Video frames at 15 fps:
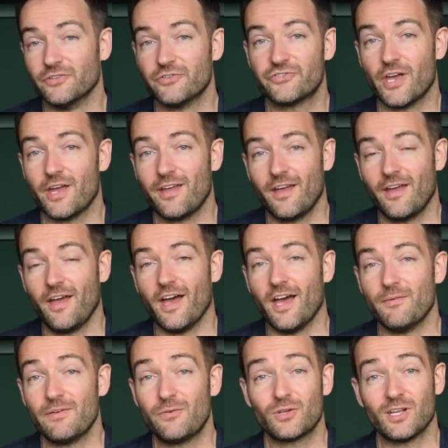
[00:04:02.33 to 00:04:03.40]
So
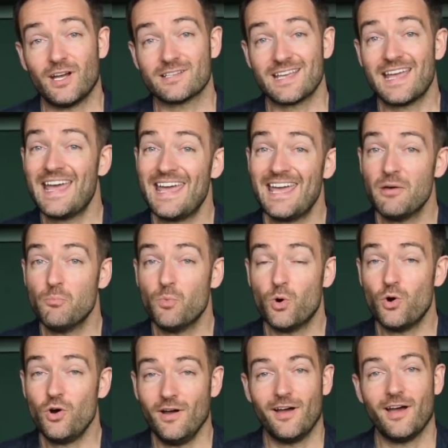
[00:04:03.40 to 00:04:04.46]
um, if you'd like to hear
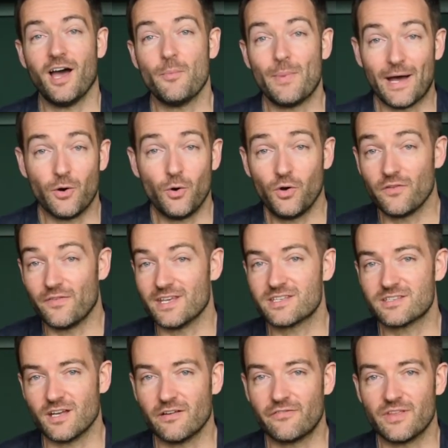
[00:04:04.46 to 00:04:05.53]
more about all of this
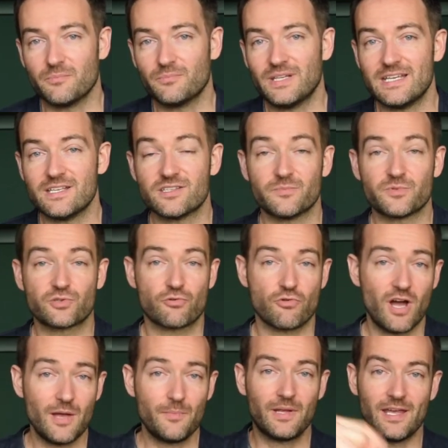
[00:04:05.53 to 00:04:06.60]
stuff, then please
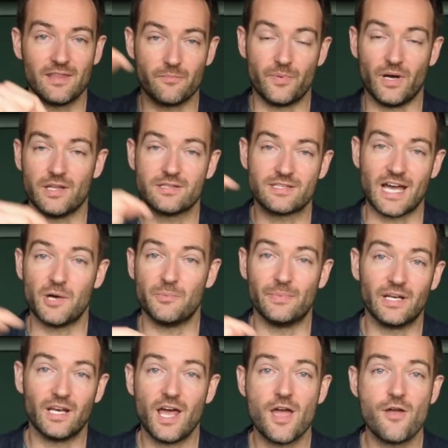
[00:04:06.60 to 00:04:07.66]
subscribe, hit the button down
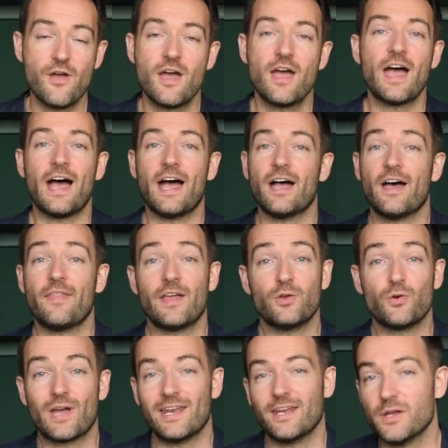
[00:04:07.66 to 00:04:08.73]
below, uh, and then
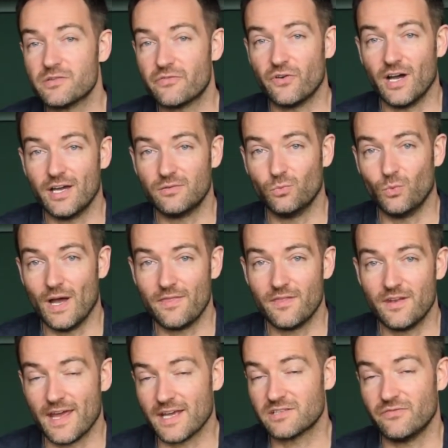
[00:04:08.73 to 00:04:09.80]
you'll get notified when the
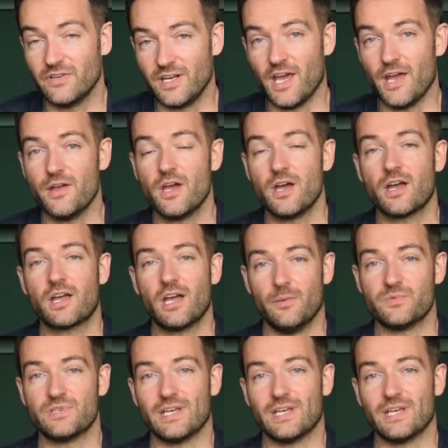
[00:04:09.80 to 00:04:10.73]
next video comes